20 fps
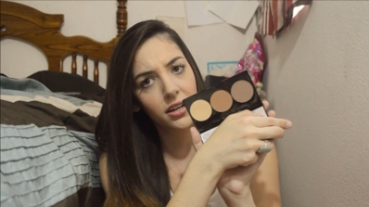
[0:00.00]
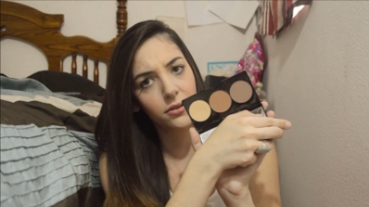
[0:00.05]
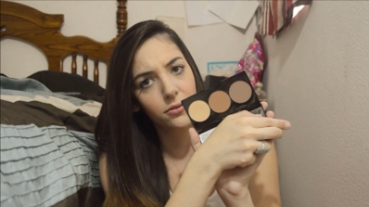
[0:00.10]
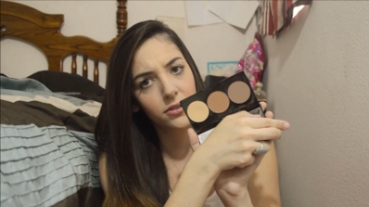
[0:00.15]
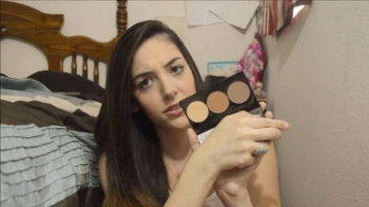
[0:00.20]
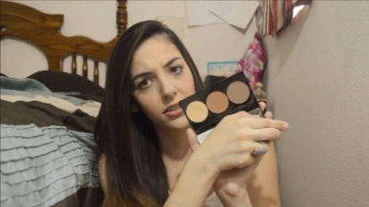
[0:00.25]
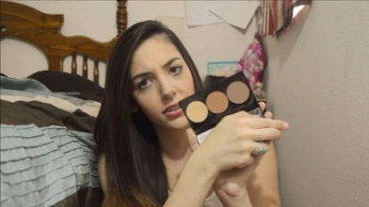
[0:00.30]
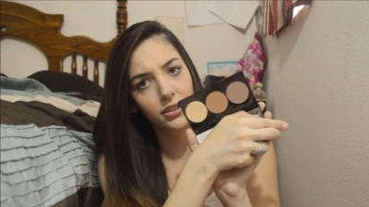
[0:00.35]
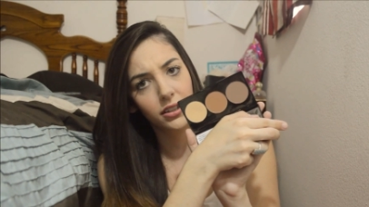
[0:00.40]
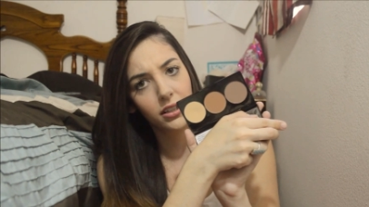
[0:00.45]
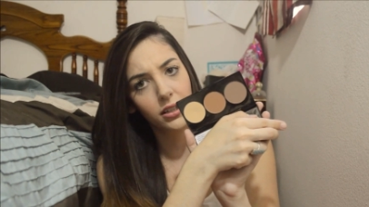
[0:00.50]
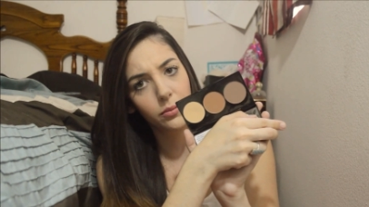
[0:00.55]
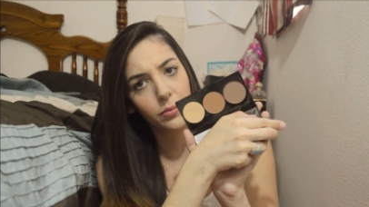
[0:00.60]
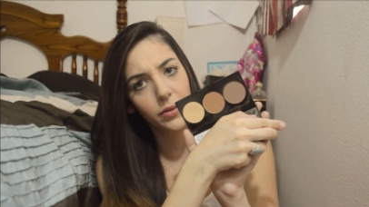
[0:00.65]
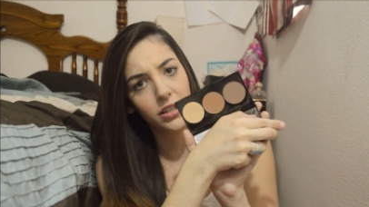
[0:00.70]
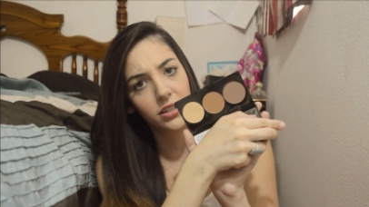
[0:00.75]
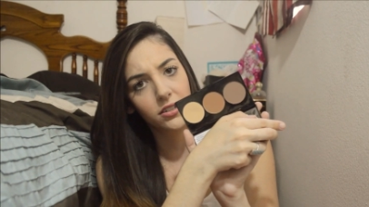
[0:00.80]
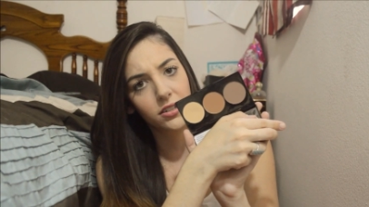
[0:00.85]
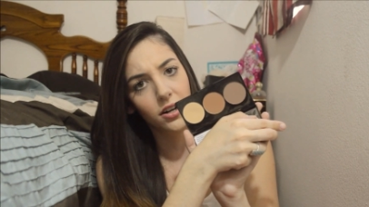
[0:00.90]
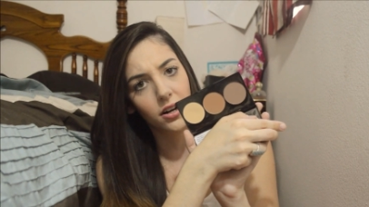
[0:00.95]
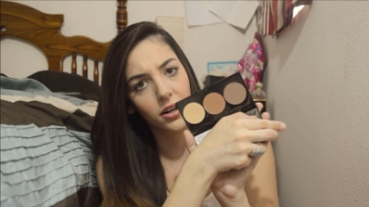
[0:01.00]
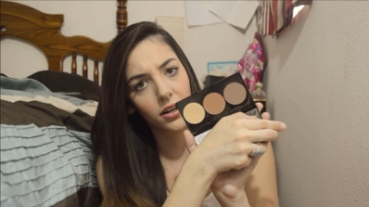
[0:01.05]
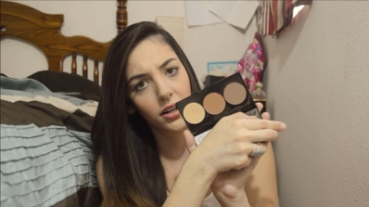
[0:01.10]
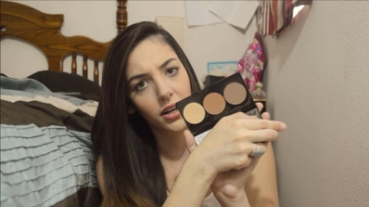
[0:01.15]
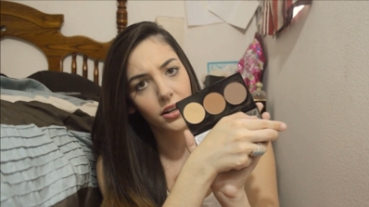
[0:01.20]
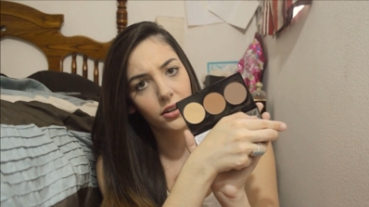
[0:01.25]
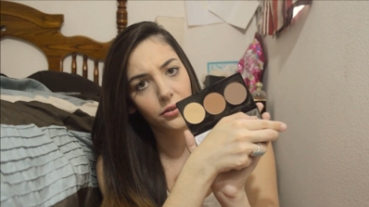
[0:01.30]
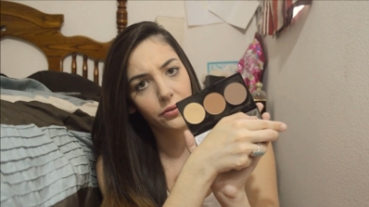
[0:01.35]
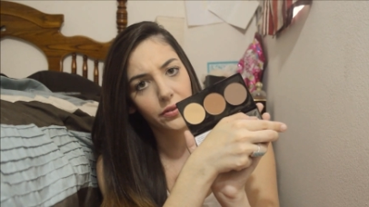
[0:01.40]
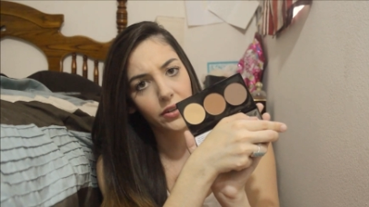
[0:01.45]
It was a little bit darker.
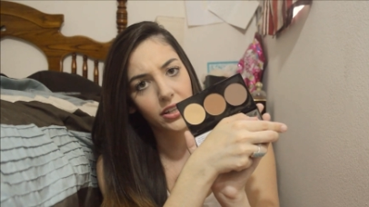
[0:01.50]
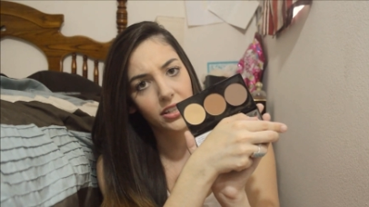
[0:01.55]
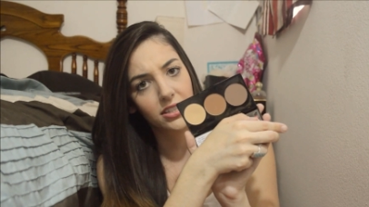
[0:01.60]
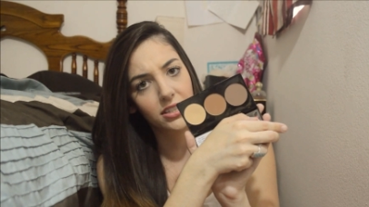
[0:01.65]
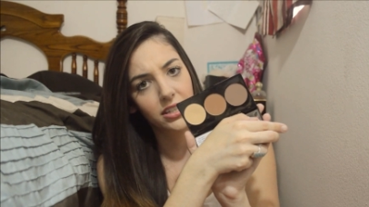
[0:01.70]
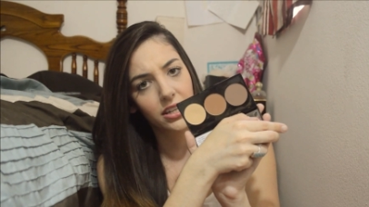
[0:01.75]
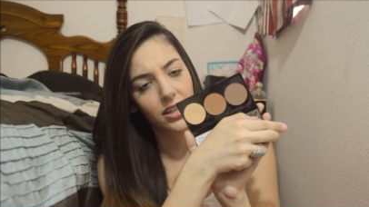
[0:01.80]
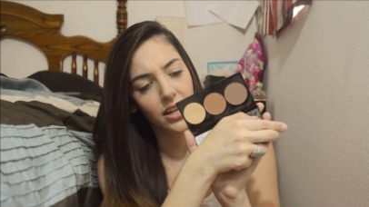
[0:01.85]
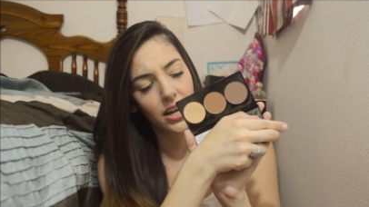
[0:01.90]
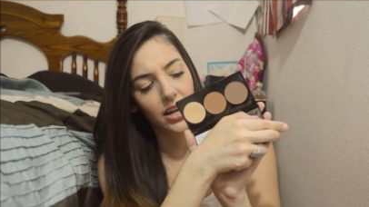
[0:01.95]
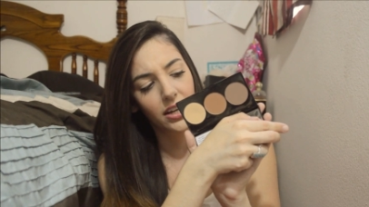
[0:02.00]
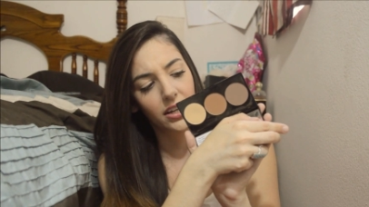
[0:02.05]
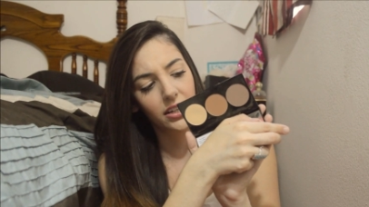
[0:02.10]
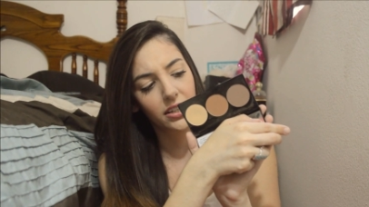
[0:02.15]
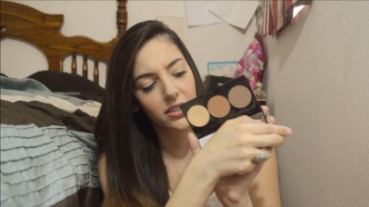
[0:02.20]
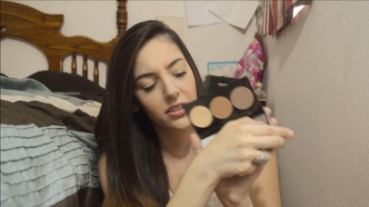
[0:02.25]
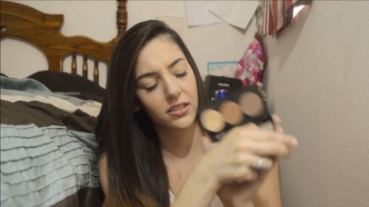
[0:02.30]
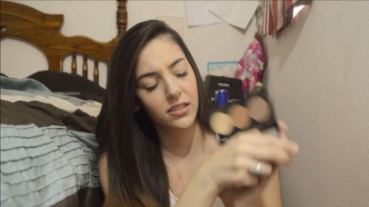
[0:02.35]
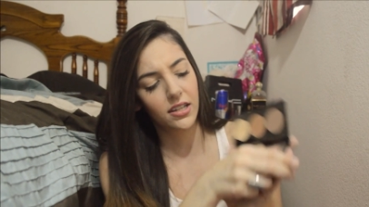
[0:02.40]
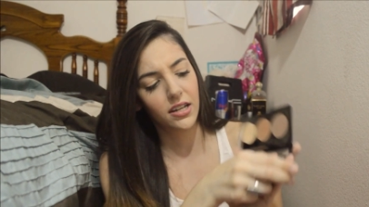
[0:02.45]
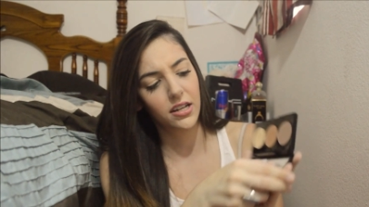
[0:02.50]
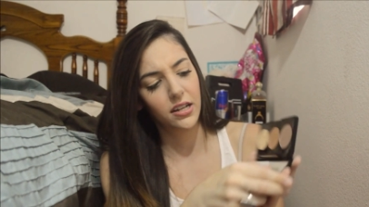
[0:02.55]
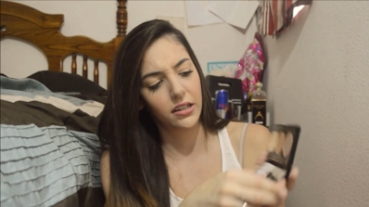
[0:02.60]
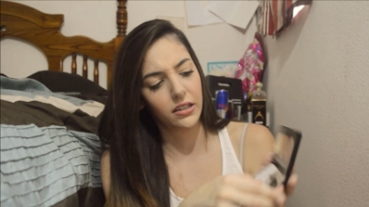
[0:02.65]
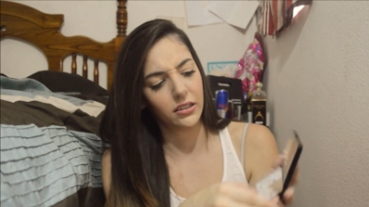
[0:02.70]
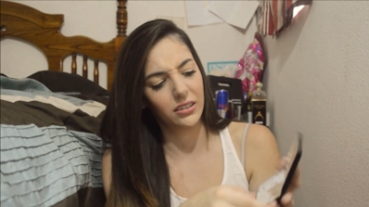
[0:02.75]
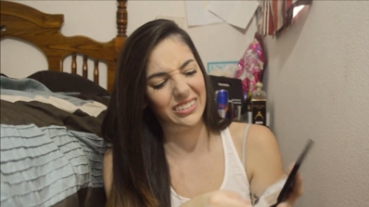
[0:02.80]
I don't know if you could see that. And it's like,